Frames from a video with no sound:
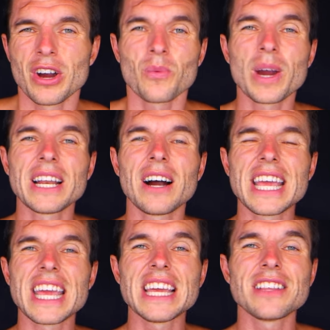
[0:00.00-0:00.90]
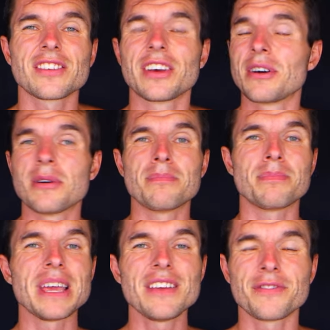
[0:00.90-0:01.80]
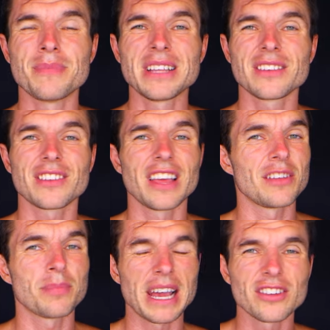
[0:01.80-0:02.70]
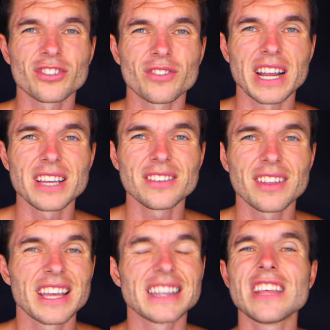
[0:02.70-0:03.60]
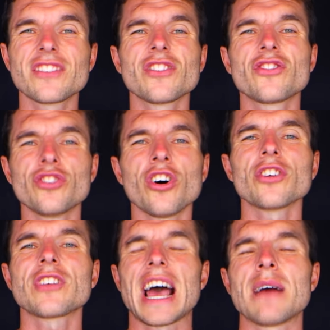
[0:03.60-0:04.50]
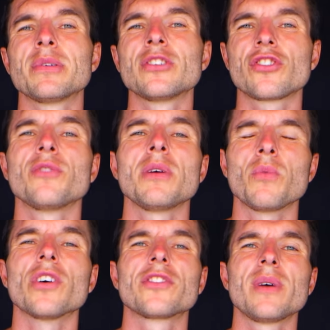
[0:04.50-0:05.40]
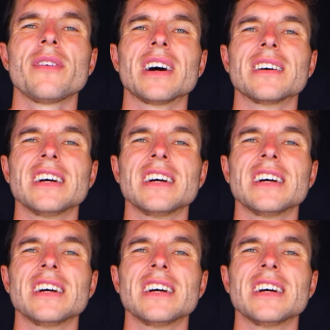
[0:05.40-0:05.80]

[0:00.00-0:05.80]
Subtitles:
When I eat beef mince that is pasture raised, this does not happen to me whatsoever.